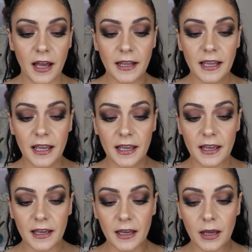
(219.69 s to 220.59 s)
I
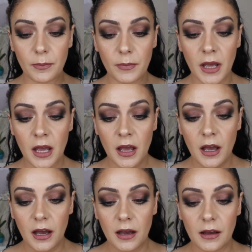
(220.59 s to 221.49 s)
am,
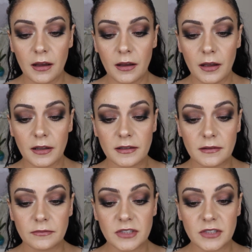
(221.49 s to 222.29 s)
uh,